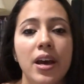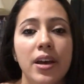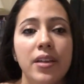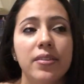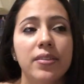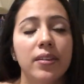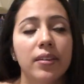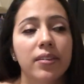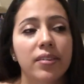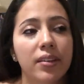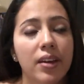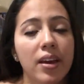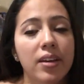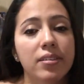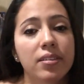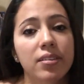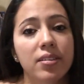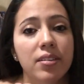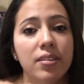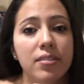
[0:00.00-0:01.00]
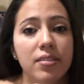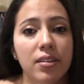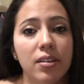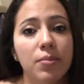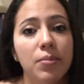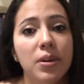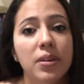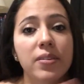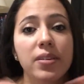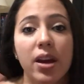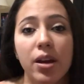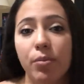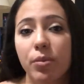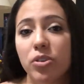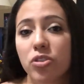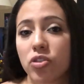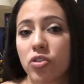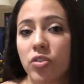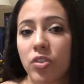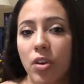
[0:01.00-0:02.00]
In this case, it's going to be the
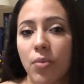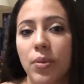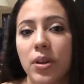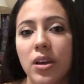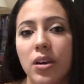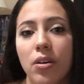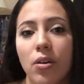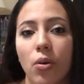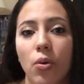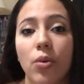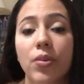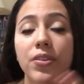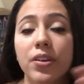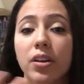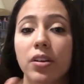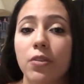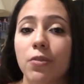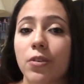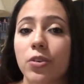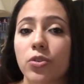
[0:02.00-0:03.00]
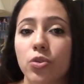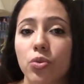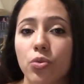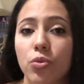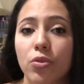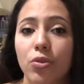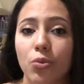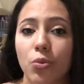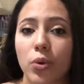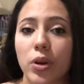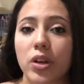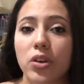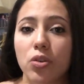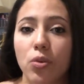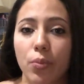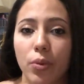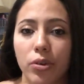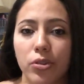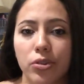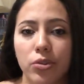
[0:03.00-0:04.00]
admissions committee or the individual who's reading your
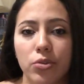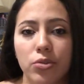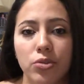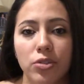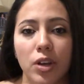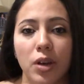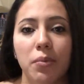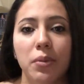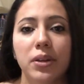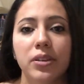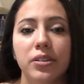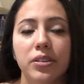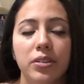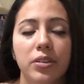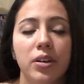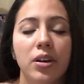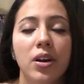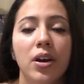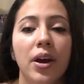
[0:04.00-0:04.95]
personal statement.